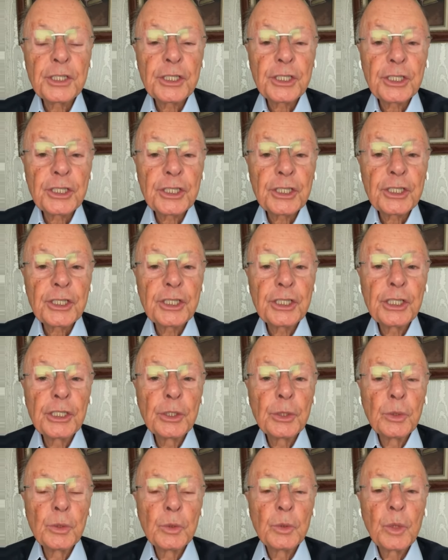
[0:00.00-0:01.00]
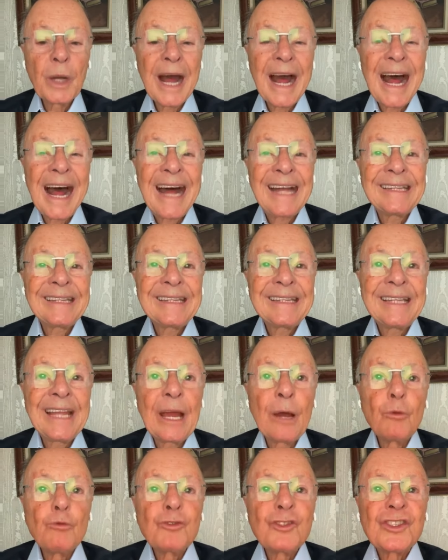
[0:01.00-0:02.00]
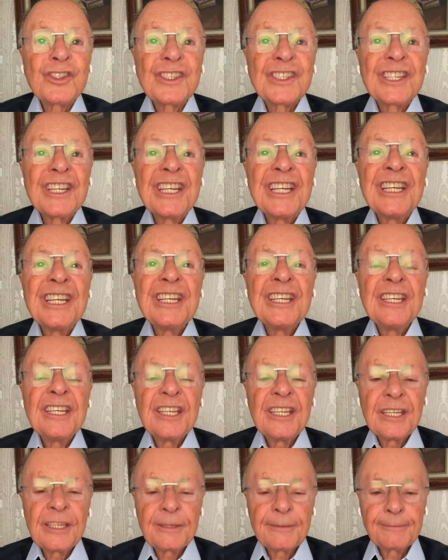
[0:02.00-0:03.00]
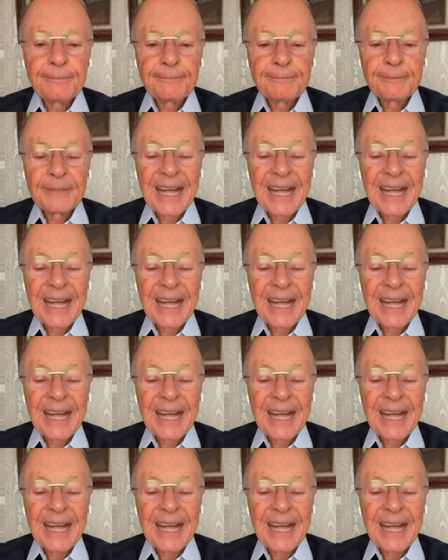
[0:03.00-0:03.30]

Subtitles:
resisted to bloodshed.